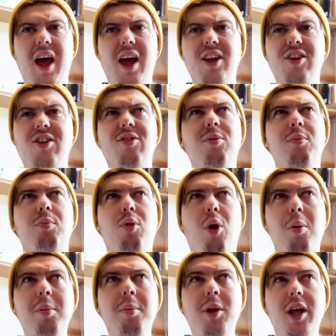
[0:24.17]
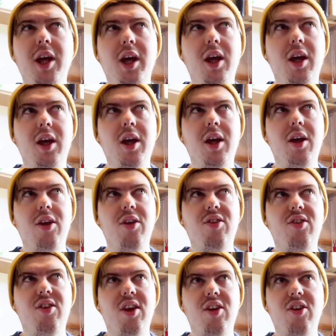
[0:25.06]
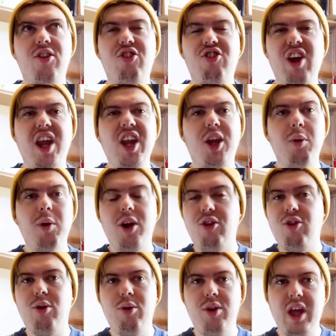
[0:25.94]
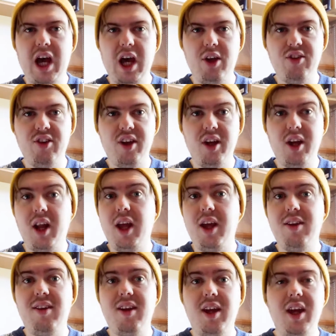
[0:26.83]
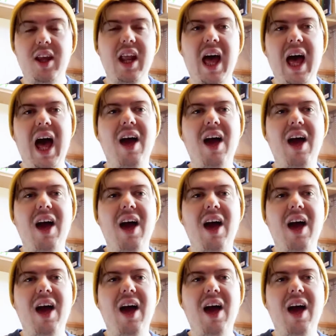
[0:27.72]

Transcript: and probably since January 2018,